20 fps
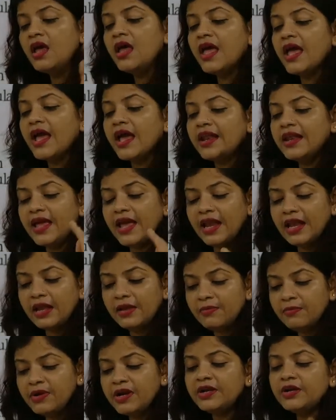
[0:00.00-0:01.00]
an
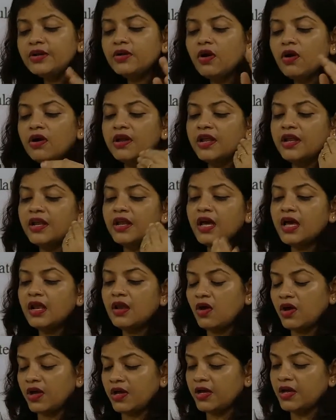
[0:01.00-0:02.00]
element or an
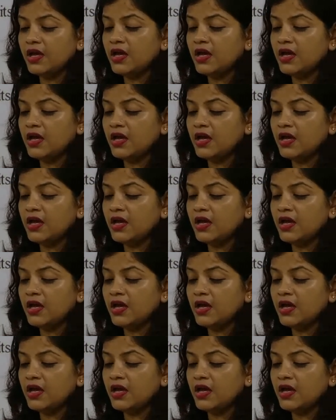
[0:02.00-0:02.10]
alloy?